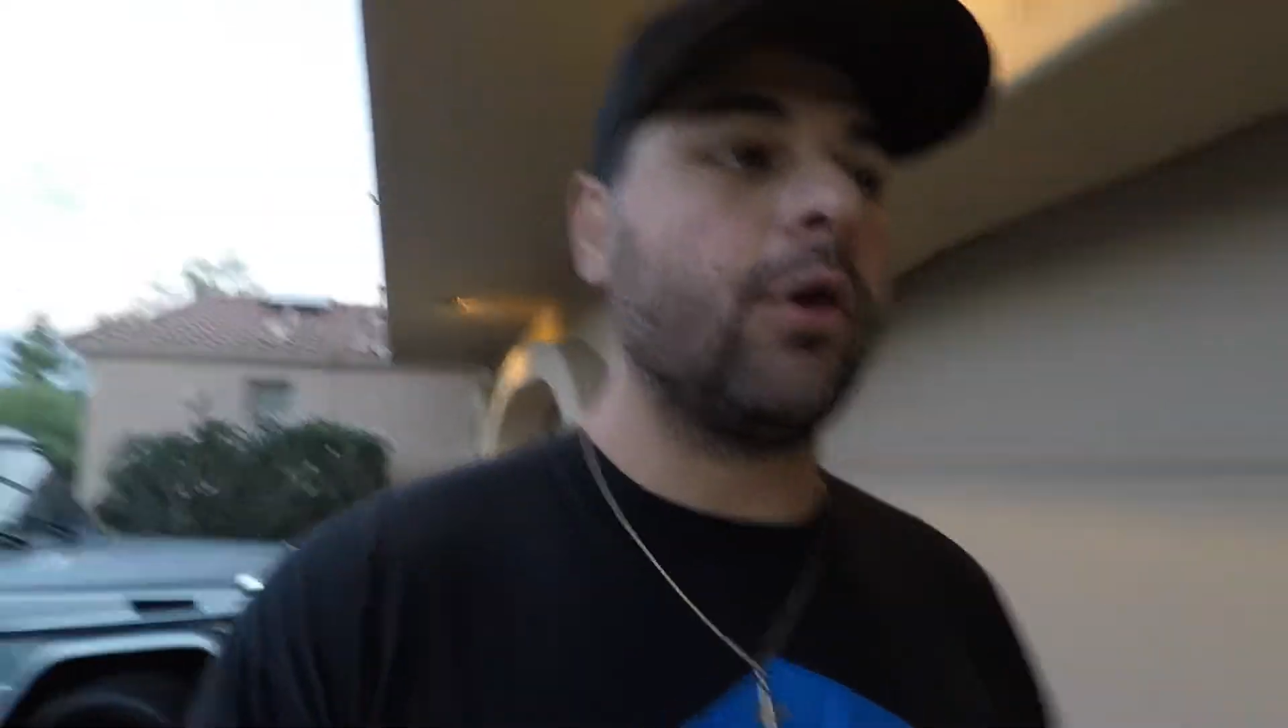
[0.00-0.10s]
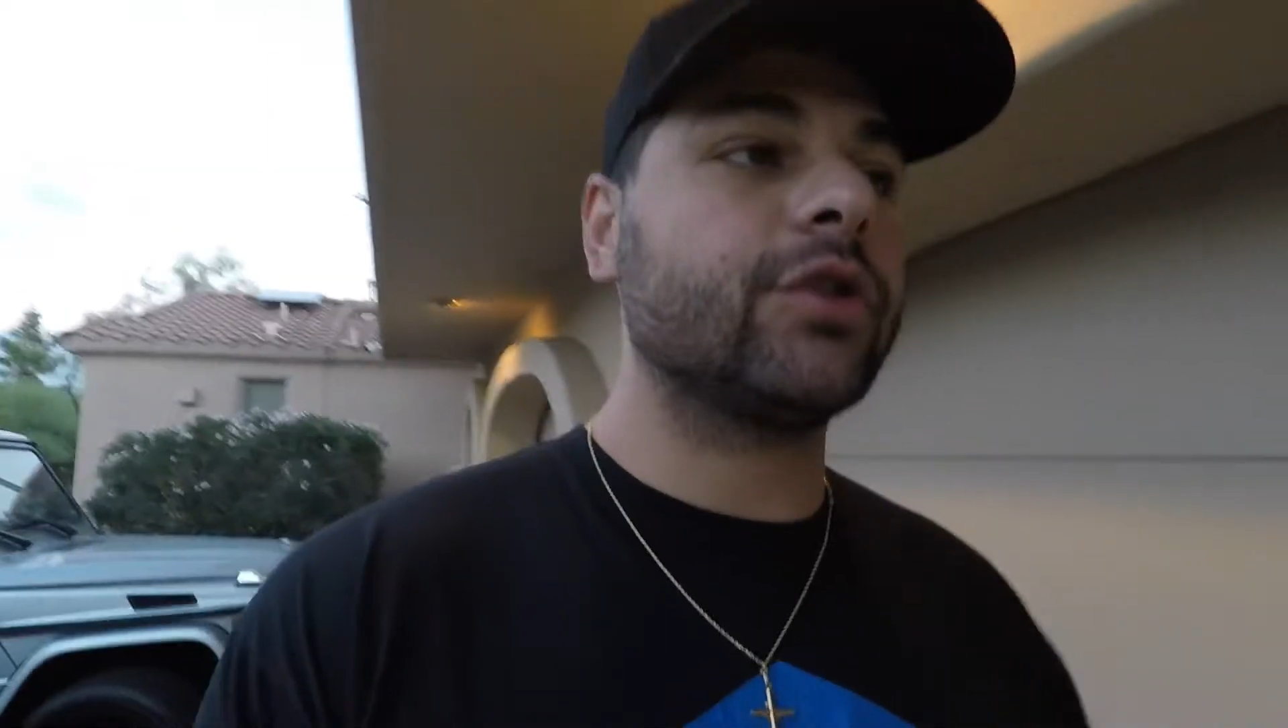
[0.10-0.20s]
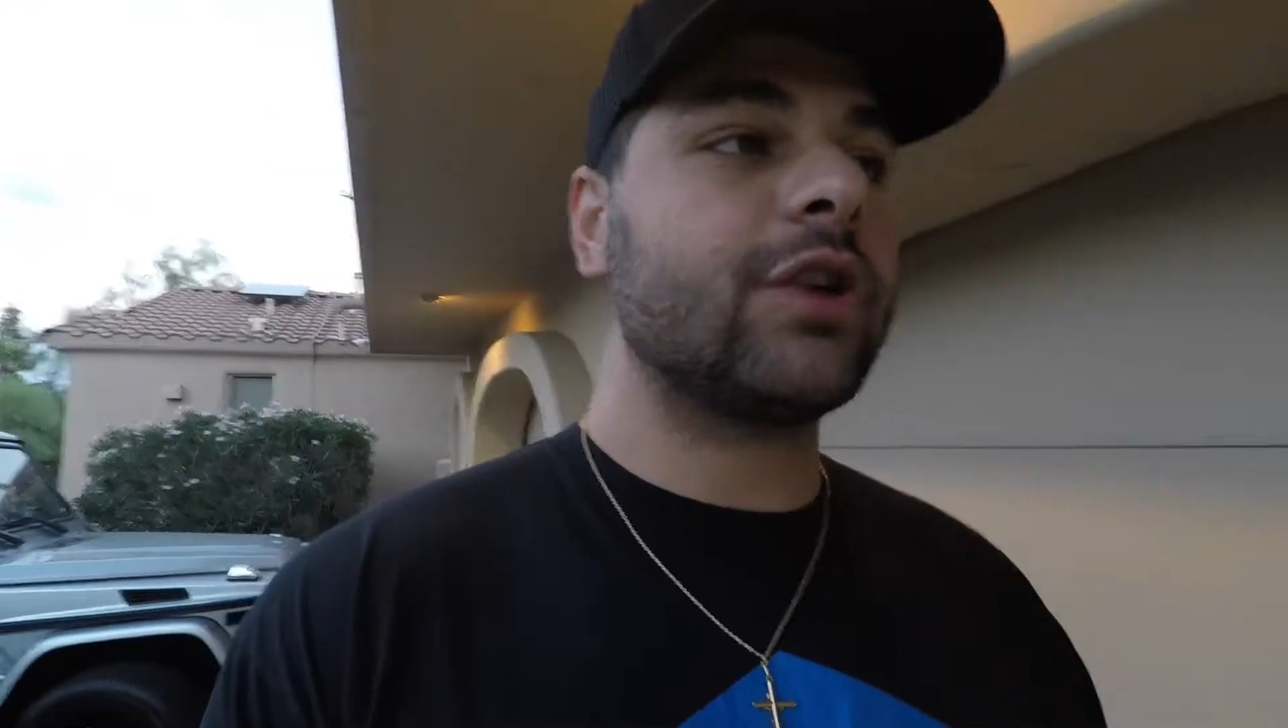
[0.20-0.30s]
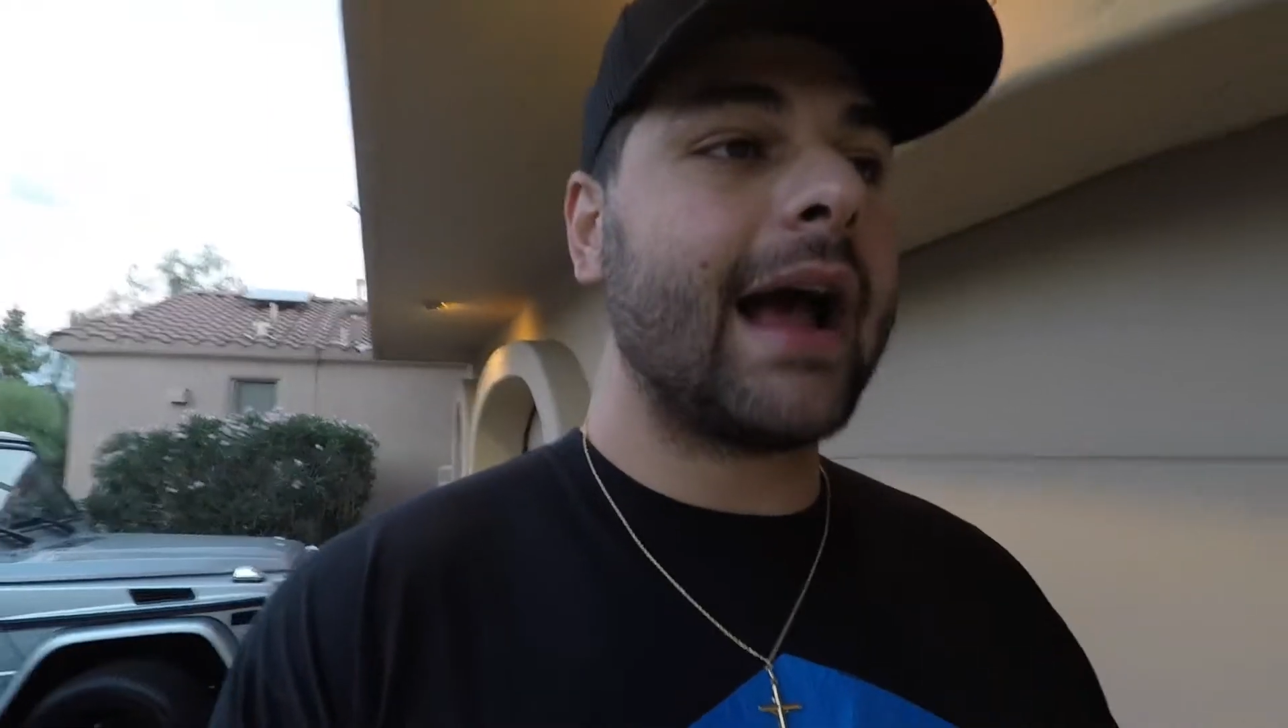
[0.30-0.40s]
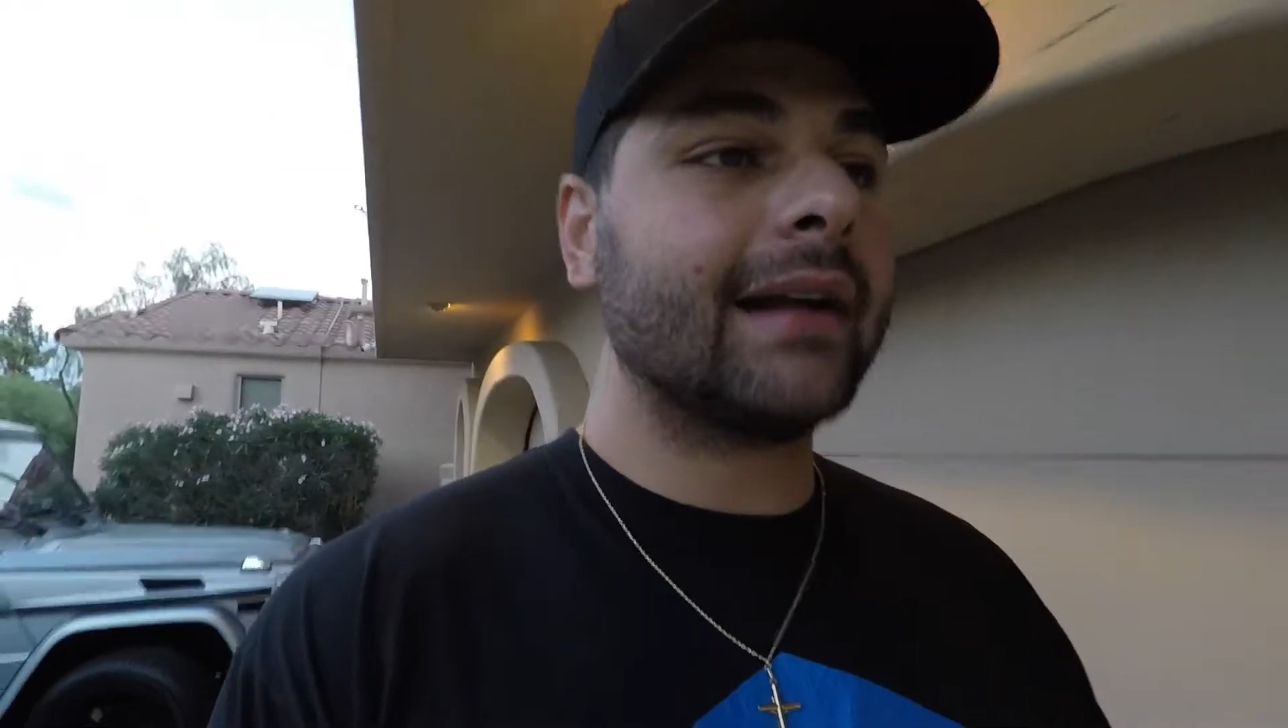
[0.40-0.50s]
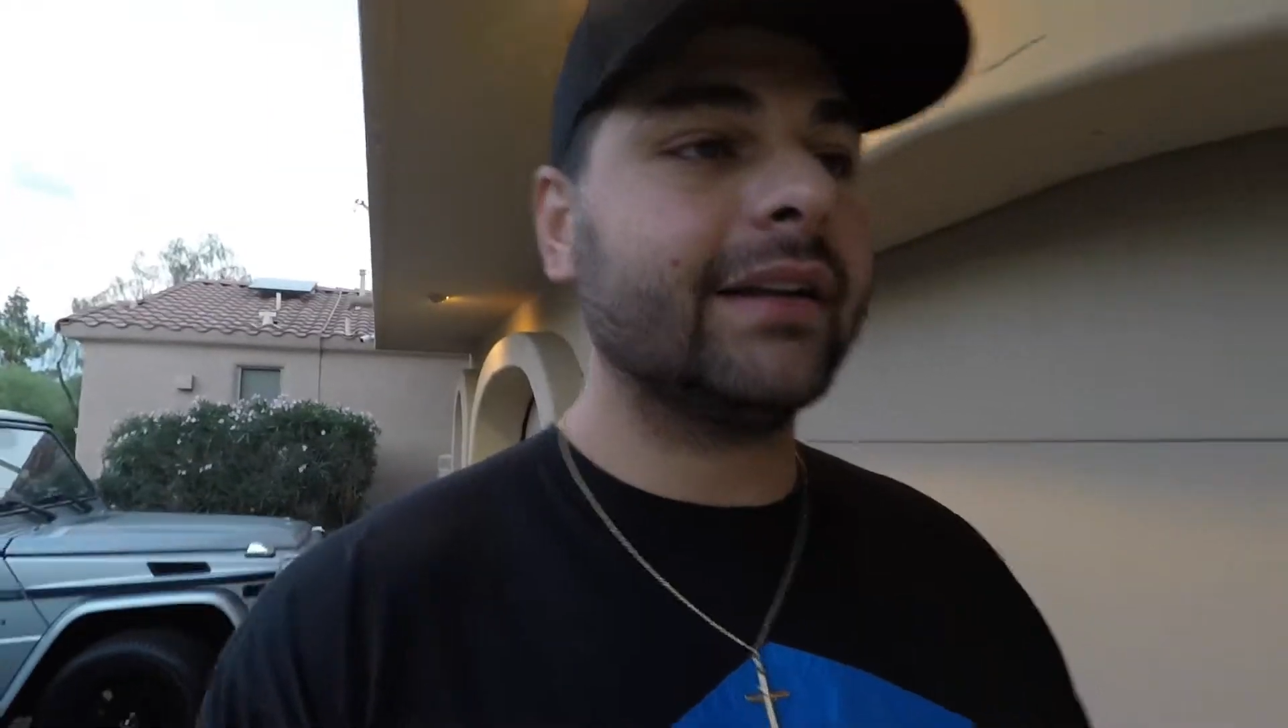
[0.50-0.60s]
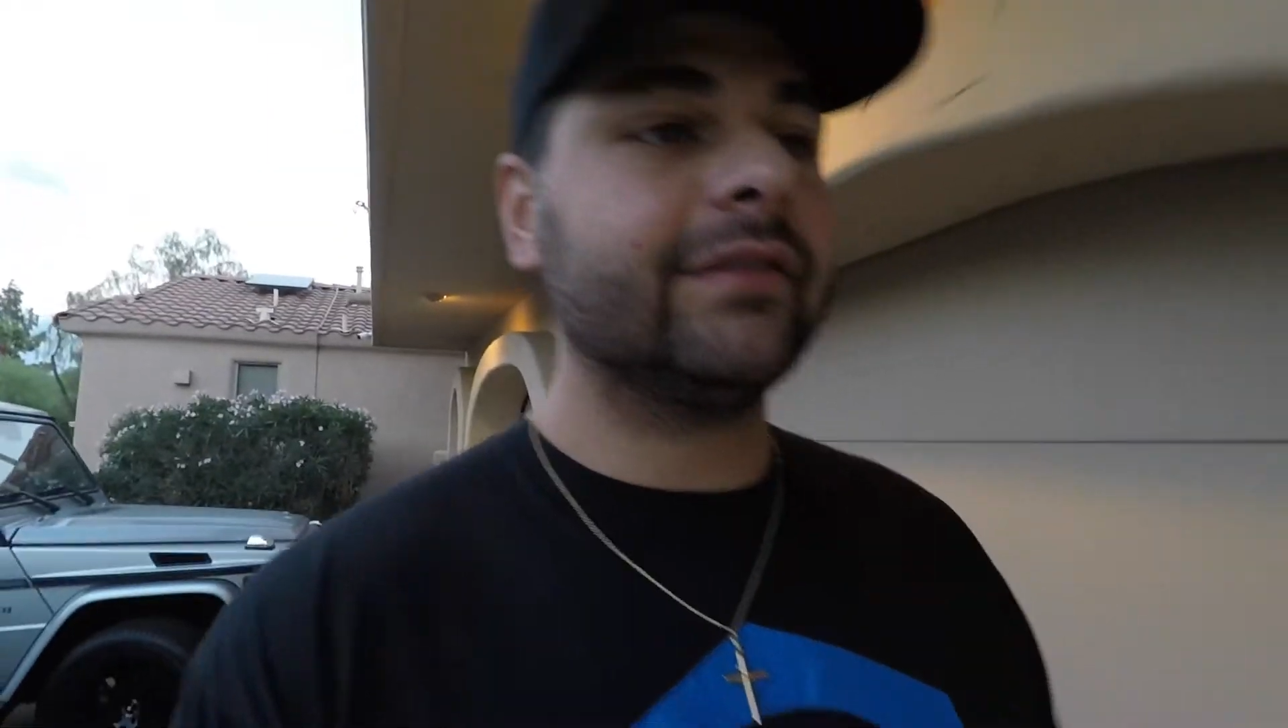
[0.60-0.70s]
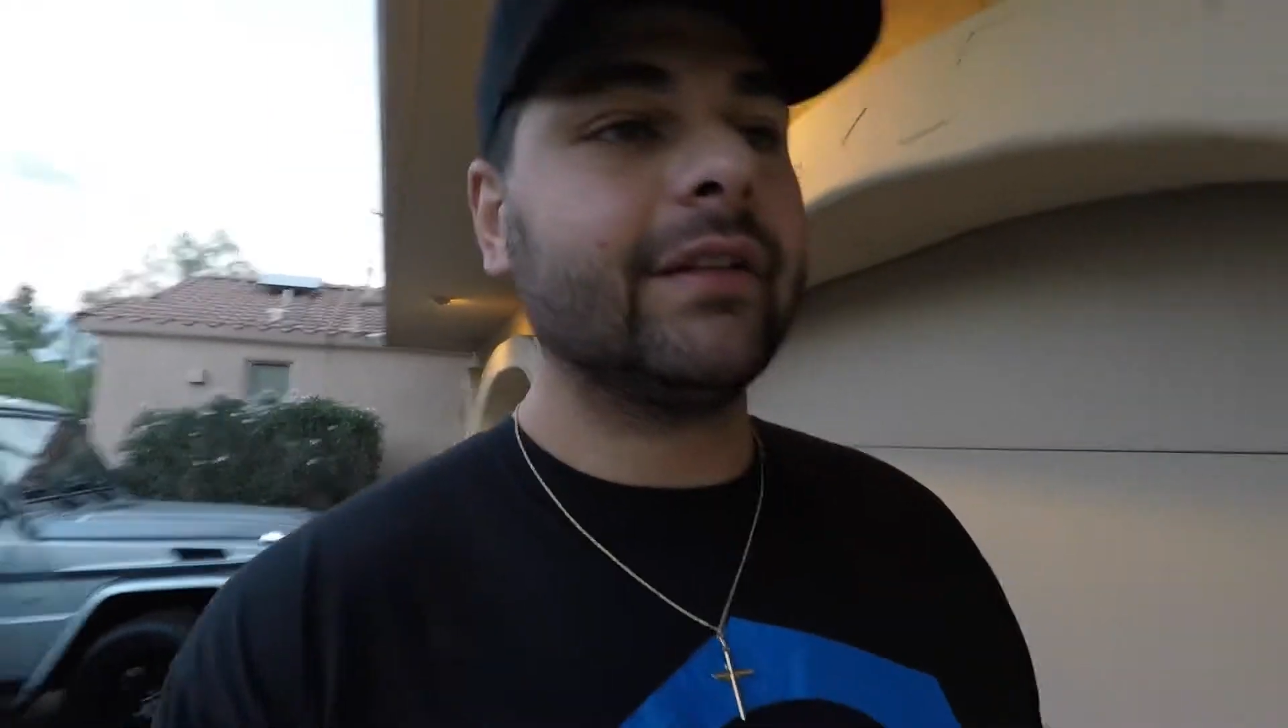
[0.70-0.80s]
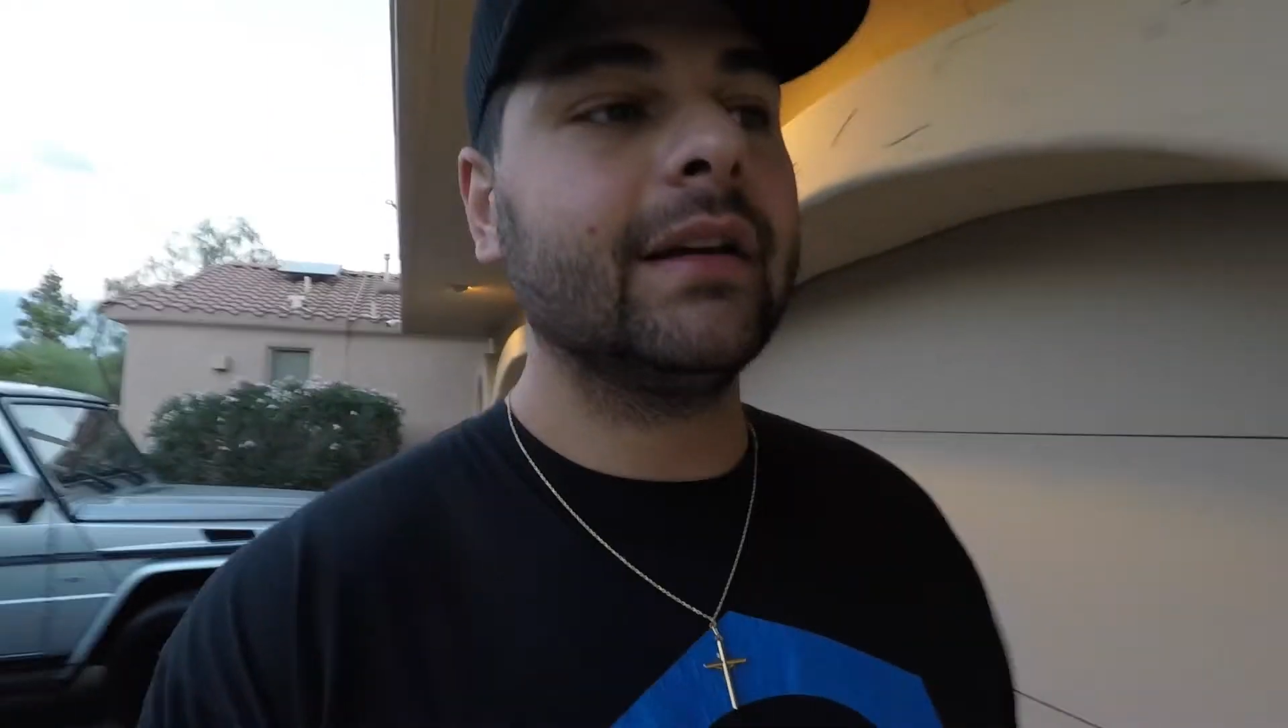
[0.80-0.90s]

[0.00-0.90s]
attractive.